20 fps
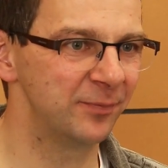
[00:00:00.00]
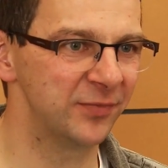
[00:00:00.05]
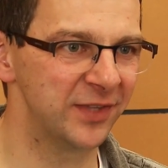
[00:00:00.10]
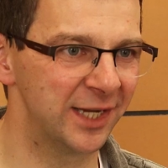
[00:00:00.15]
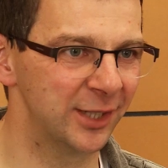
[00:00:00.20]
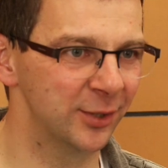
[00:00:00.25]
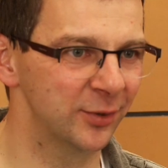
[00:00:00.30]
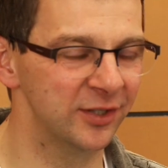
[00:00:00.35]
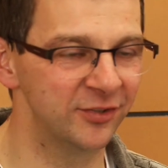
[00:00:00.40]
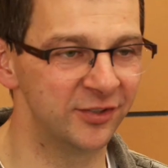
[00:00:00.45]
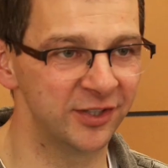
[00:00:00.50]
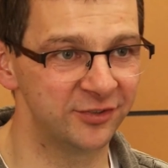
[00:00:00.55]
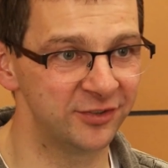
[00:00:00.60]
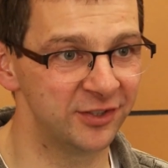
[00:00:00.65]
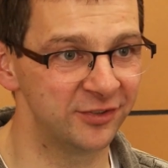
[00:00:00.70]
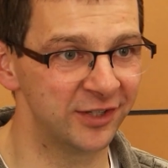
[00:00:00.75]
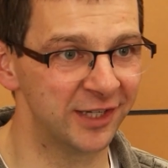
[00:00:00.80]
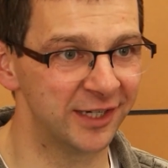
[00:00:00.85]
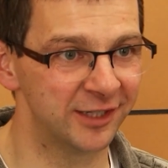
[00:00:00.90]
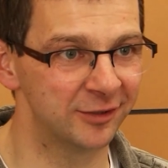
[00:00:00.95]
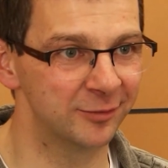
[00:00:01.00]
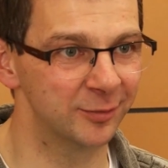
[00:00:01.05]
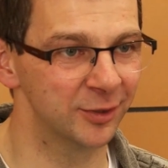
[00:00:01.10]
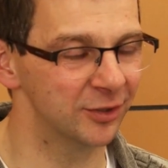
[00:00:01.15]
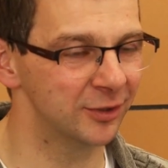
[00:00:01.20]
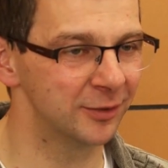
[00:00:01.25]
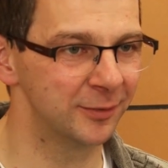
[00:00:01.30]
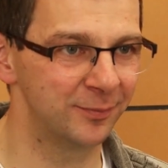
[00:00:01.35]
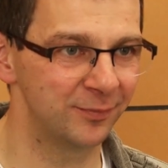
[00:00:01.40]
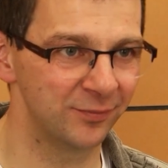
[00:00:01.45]
Now, is this
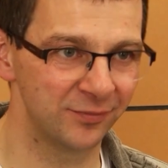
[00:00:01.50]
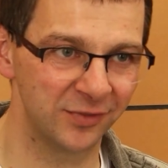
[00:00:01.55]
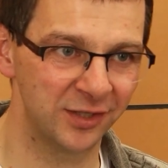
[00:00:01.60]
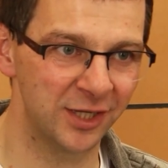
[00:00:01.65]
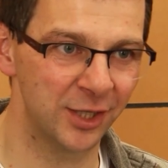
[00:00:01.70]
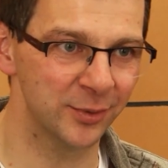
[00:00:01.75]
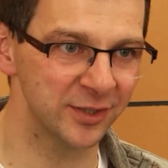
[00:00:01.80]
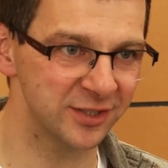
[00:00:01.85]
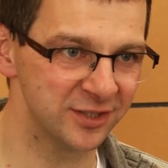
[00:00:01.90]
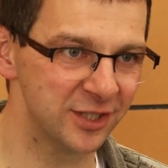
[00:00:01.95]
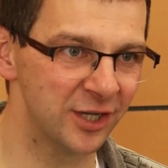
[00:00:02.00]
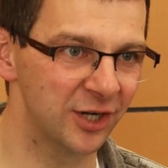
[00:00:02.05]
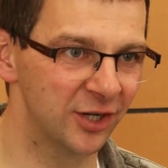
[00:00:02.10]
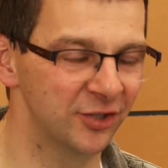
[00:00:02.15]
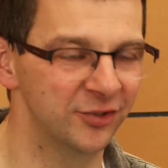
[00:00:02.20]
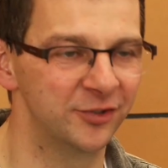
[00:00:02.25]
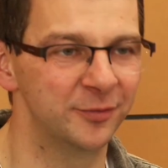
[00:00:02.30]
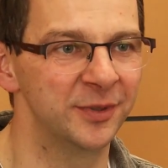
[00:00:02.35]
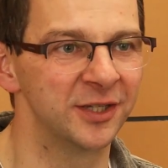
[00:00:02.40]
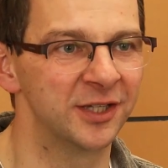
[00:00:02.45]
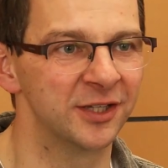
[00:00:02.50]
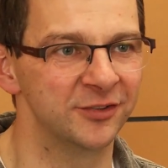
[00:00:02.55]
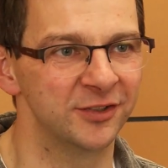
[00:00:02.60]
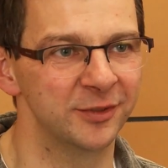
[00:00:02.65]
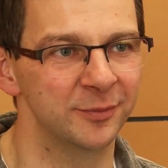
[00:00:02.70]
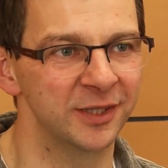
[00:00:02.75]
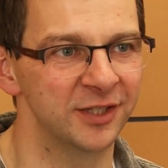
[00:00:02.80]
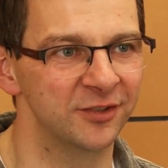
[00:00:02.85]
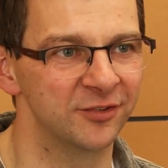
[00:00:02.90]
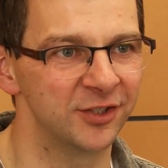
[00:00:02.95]
desirable? No, it's not, because it
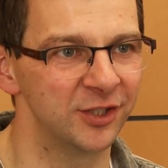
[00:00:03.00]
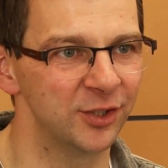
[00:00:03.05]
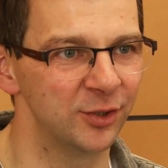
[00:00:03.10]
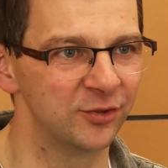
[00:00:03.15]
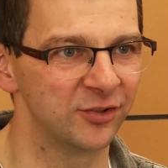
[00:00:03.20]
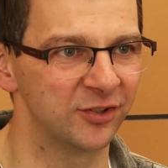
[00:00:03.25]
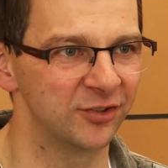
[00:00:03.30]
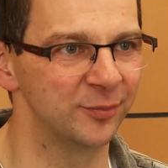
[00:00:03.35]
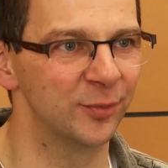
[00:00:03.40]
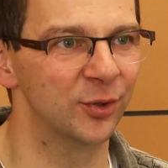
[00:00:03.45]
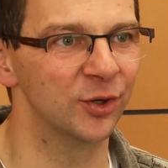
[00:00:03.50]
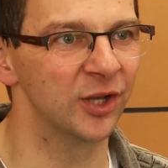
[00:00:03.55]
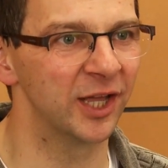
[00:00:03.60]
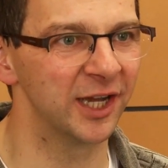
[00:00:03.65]
means the user's more